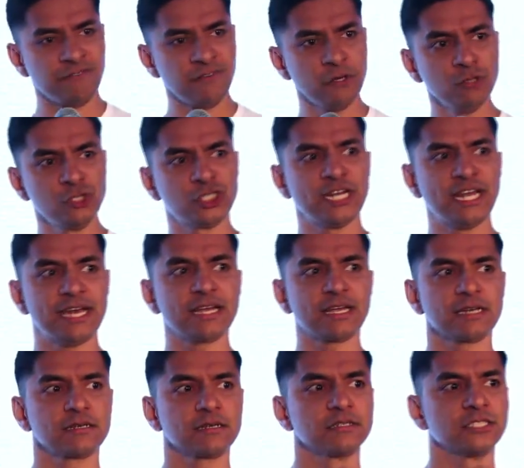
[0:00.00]

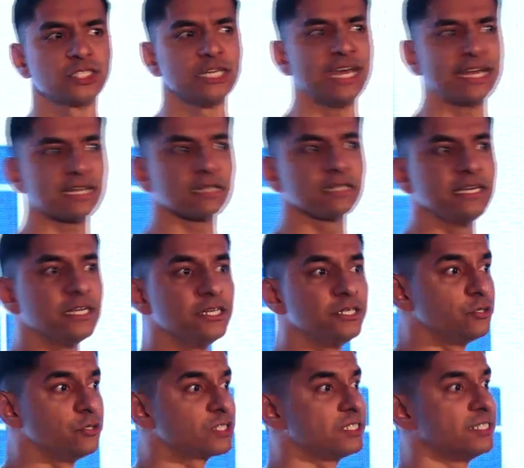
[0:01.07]
genetically
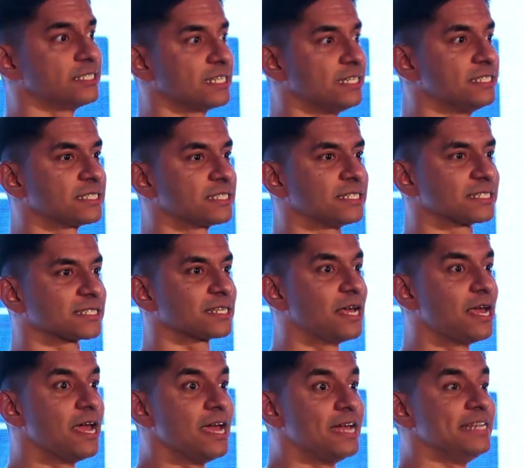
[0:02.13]
induced diseases.
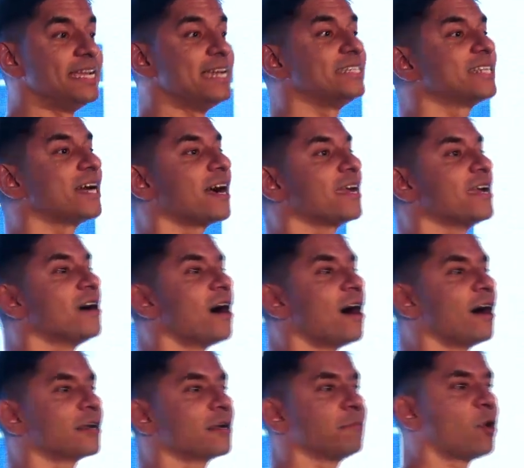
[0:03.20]
The entire
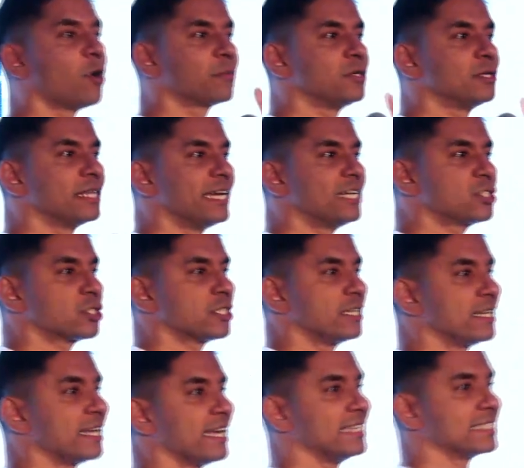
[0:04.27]
other
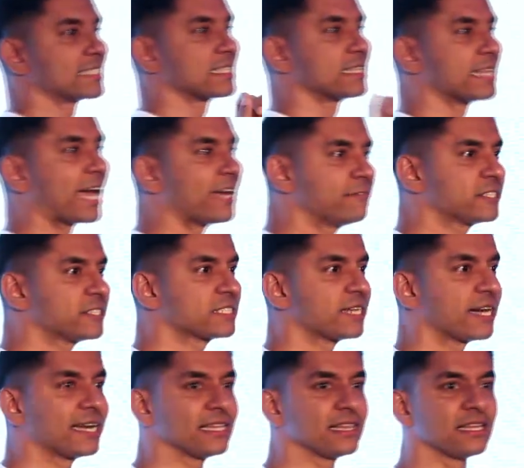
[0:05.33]
population is
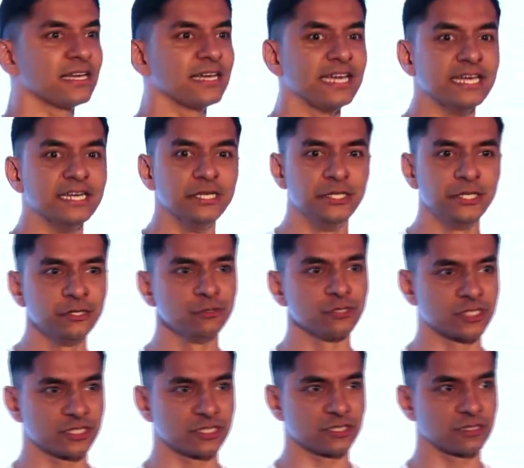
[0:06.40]
lifestyle
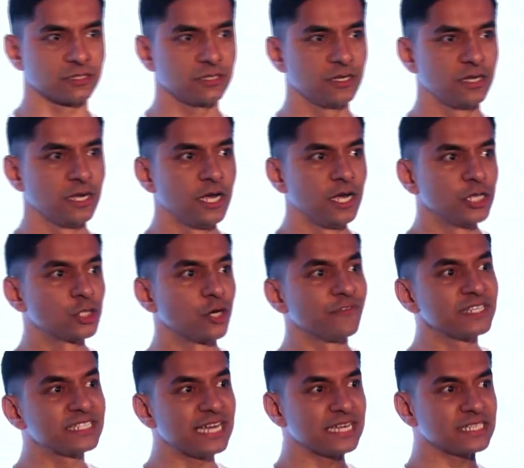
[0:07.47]
induced. So if it
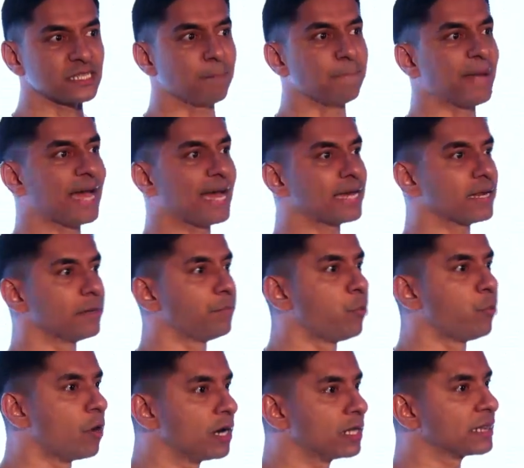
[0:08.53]
takes a bad and
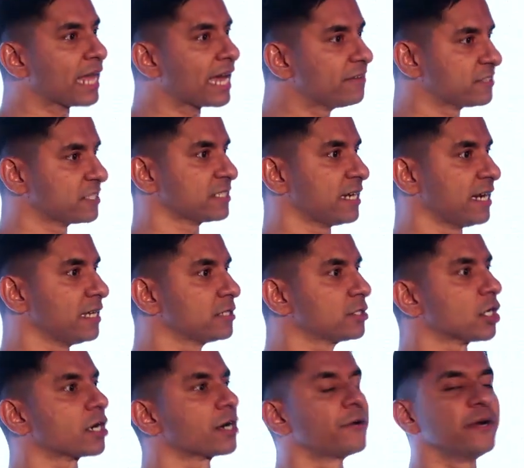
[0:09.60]
poor lifestyle to
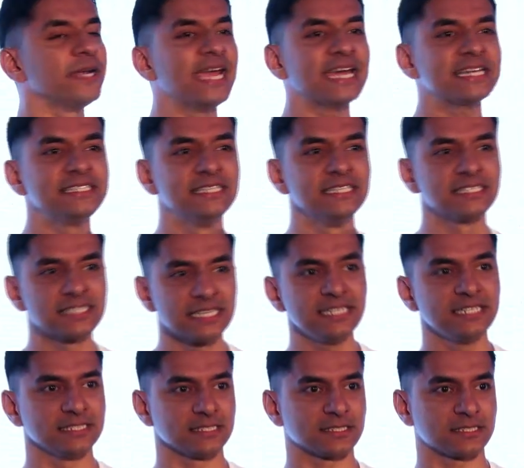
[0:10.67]
create
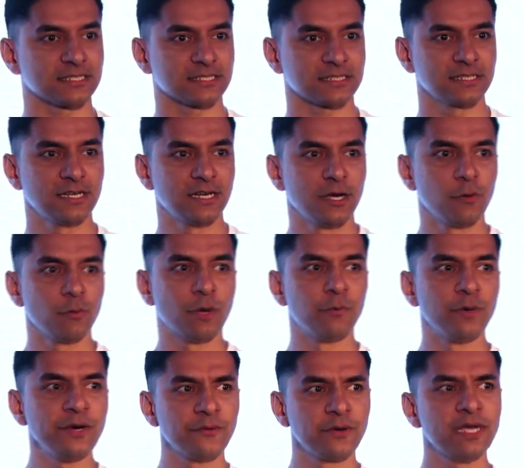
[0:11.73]
disease, when we
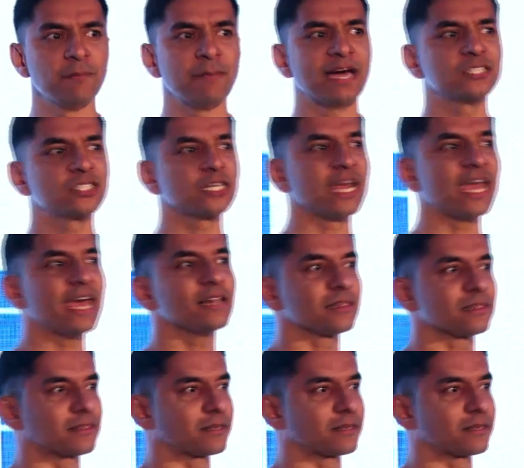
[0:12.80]
reimagine health,